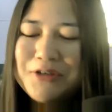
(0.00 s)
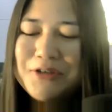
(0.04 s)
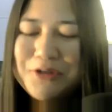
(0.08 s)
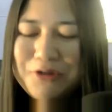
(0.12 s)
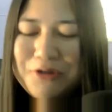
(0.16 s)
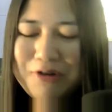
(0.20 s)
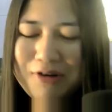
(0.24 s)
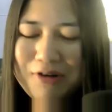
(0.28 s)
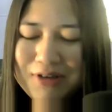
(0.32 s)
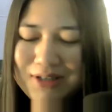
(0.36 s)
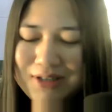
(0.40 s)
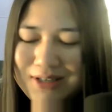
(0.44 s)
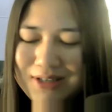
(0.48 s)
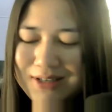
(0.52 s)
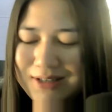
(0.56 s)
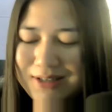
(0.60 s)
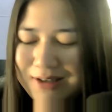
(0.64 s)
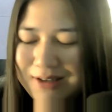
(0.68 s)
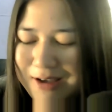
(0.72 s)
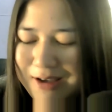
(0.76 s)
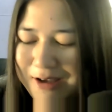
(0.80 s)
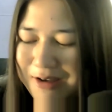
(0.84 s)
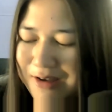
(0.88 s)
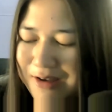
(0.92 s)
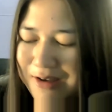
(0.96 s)
crossed
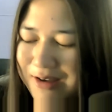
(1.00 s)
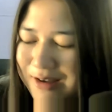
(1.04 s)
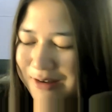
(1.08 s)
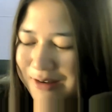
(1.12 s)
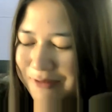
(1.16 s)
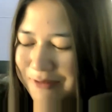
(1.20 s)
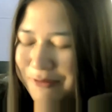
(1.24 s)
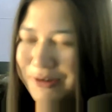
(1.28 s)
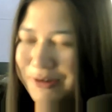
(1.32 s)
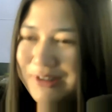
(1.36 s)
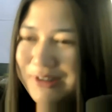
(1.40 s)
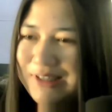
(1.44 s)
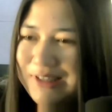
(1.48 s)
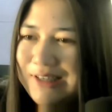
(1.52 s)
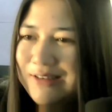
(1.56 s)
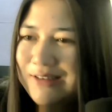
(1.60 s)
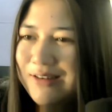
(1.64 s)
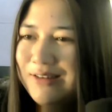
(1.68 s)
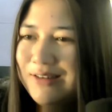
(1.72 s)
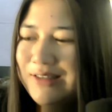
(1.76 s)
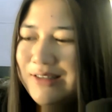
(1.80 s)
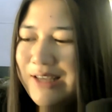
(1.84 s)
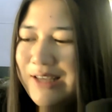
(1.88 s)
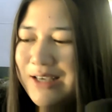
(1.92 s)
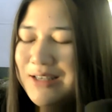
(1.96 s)
for the
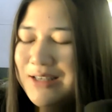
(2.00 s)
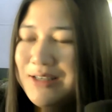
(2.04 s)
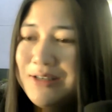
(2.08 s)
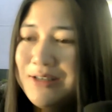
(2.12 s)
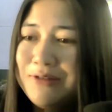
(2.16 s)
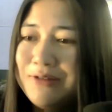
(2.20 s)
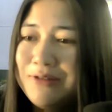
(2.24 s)
next